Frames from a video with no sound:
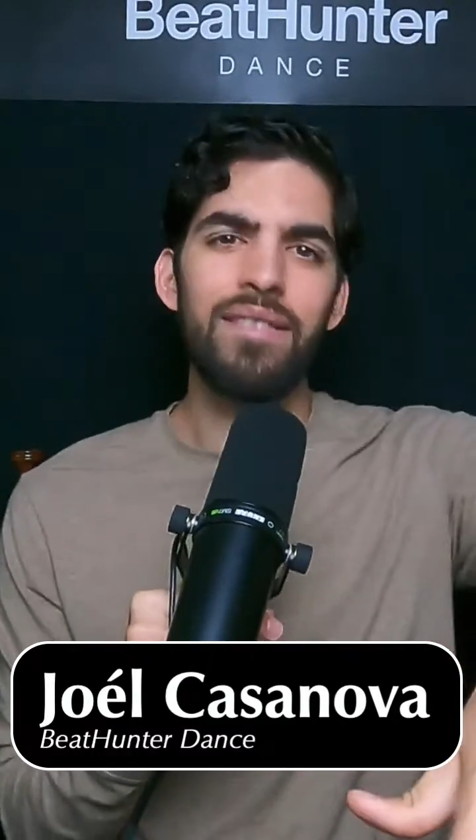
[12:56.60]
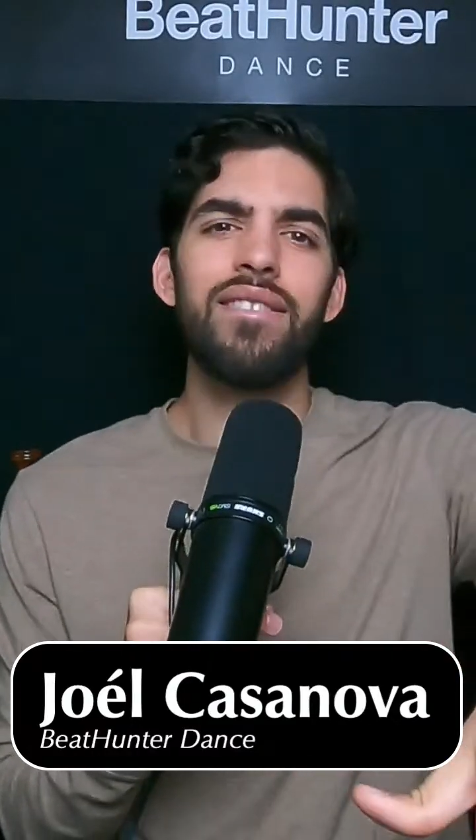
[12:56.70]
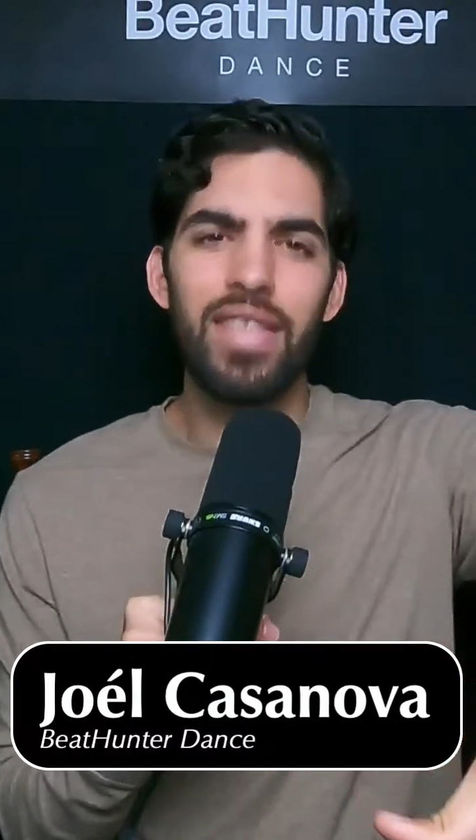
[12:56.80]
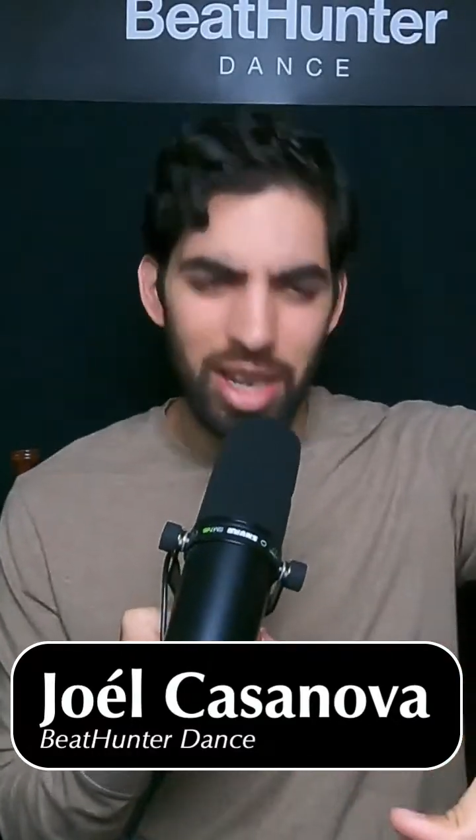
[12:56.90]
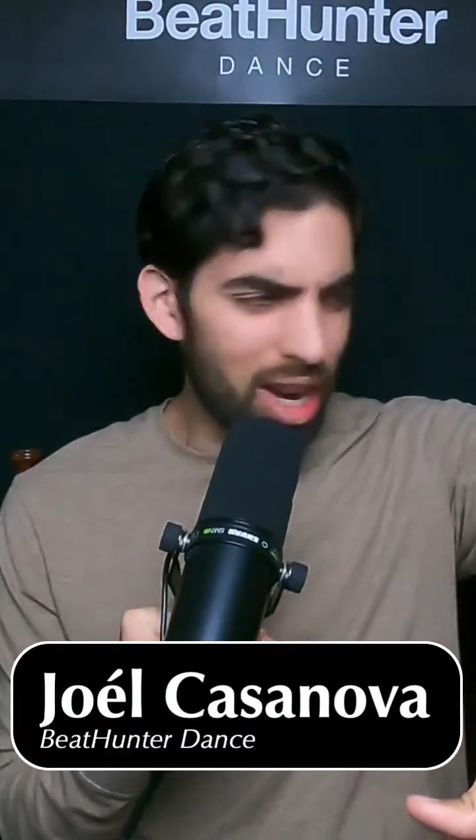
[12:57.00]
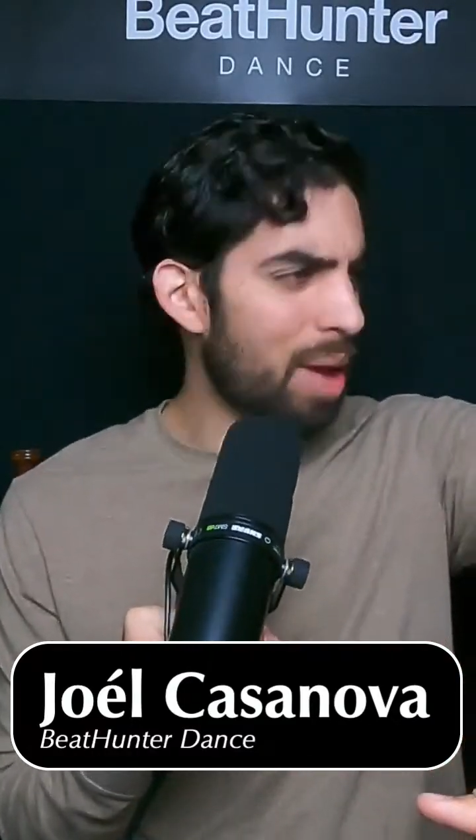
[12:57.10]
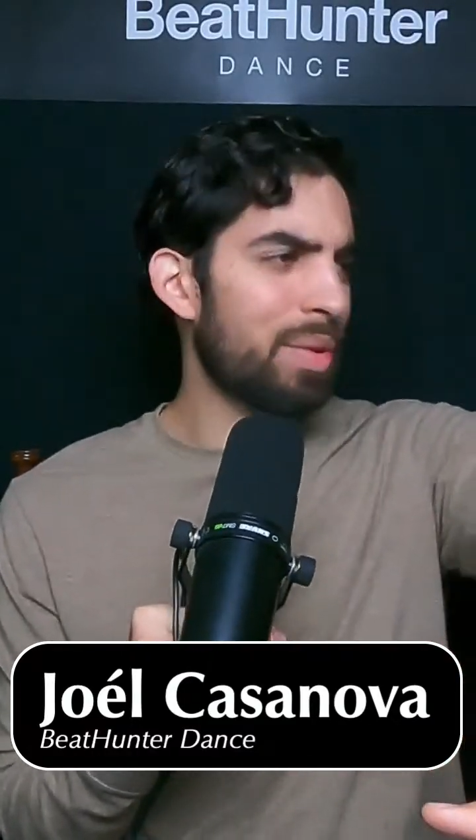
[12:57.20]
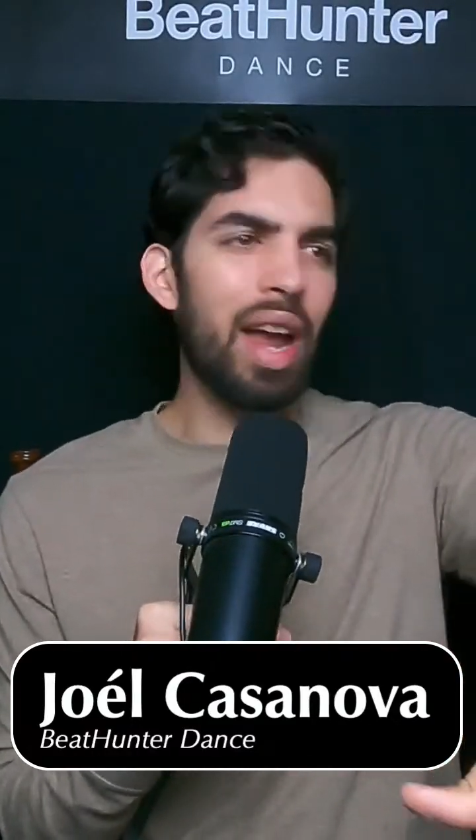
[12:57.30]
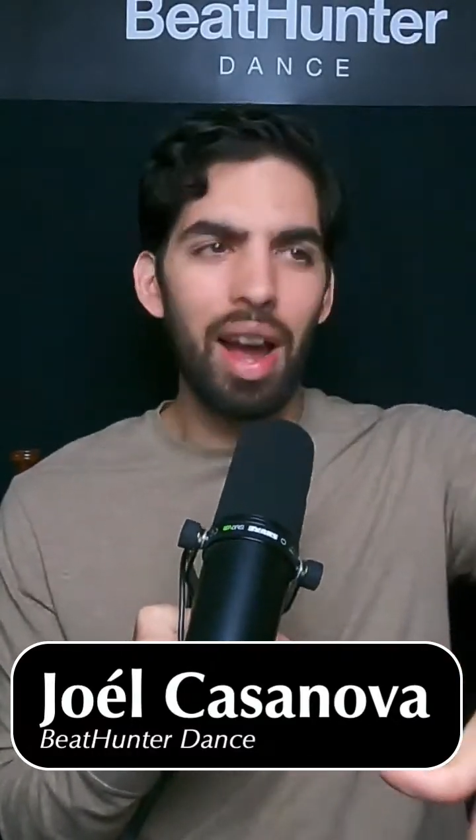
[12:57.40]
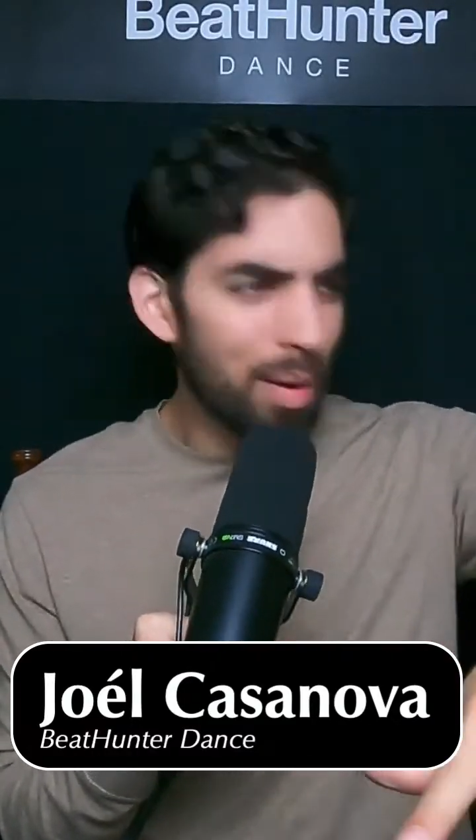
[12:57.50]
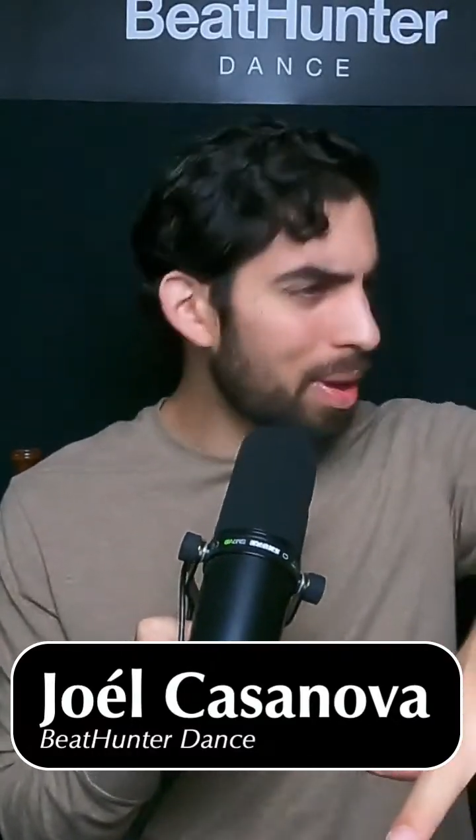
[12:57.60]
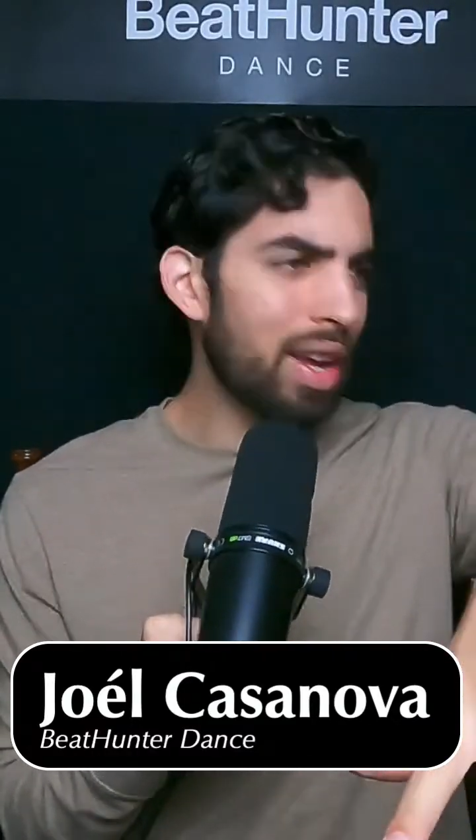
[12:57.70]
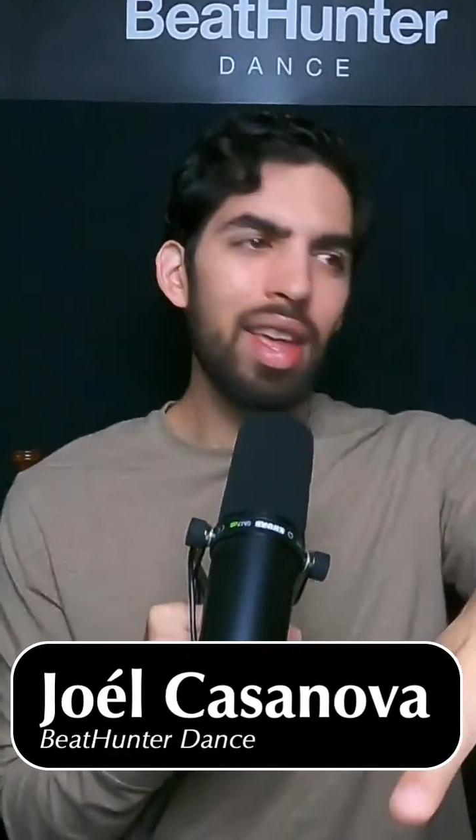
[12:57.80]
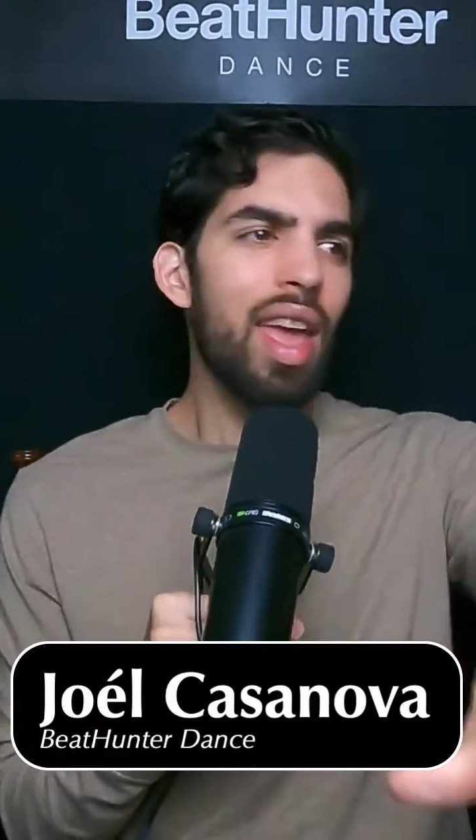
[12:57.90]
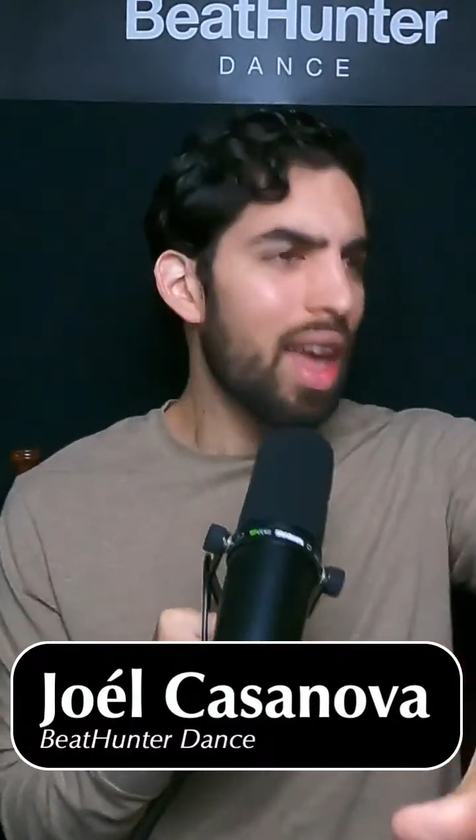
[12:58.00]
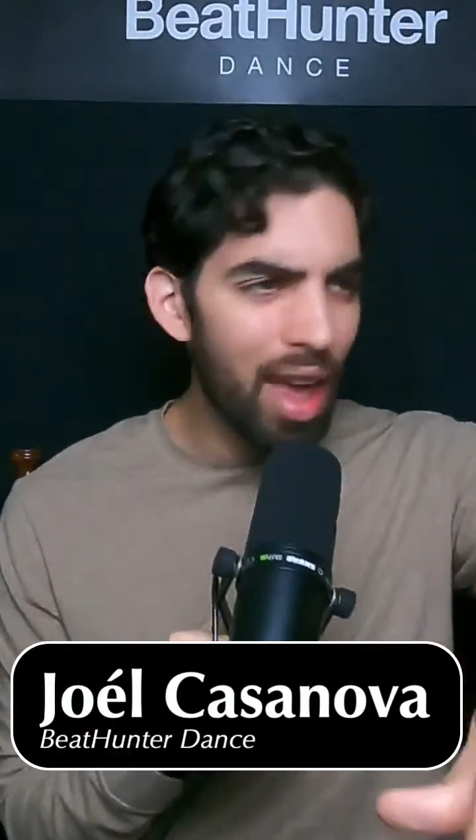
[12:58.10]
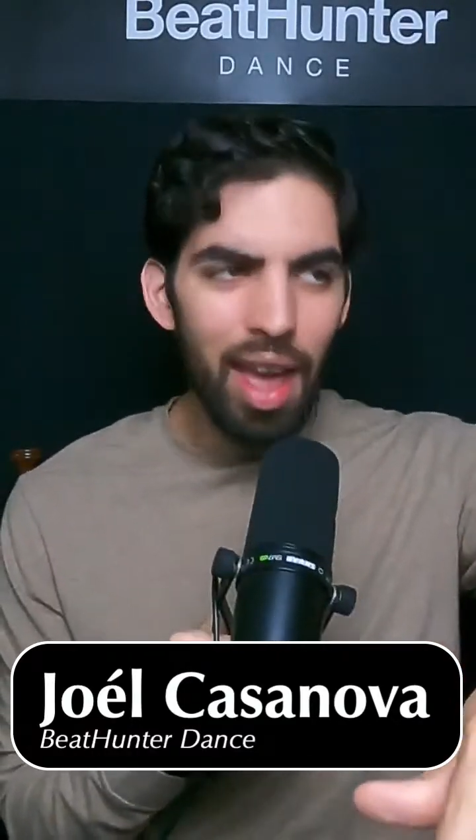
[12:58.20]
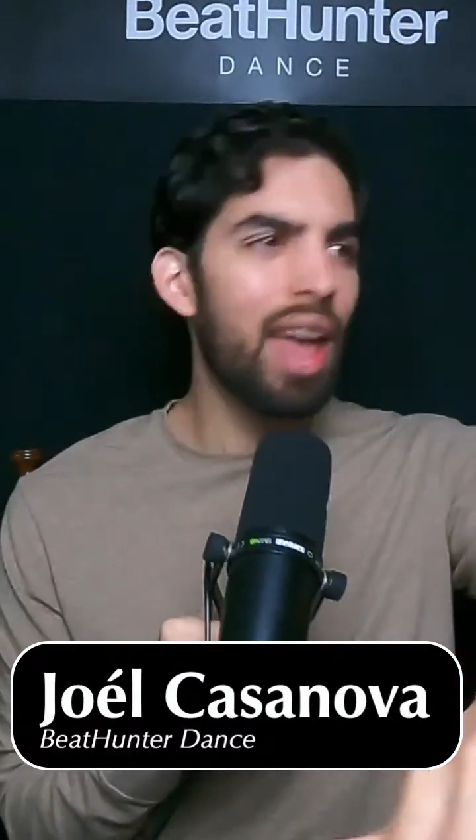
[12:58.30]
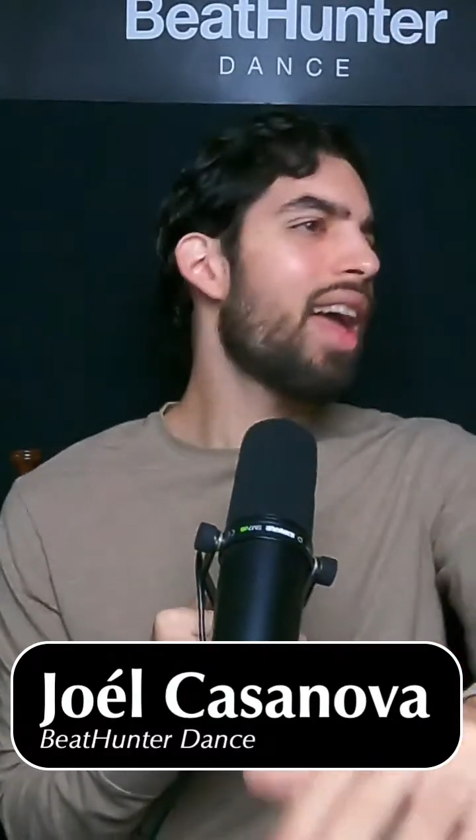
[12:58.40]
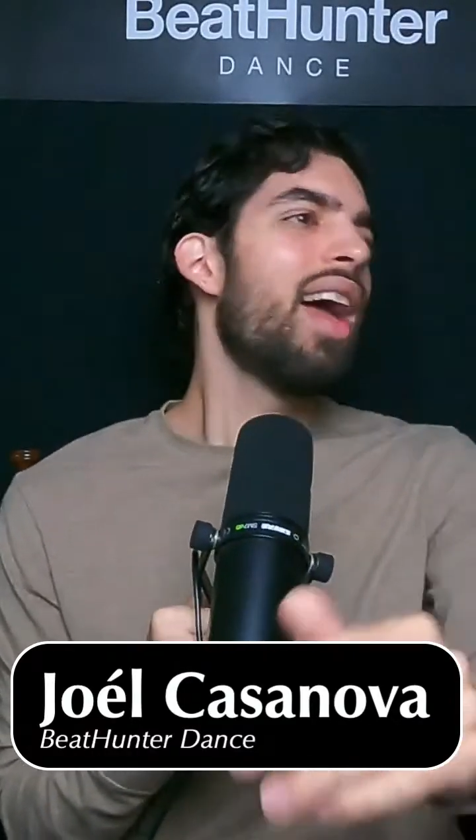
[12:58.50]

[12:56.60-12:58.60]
jamming out. I'm like, yeah.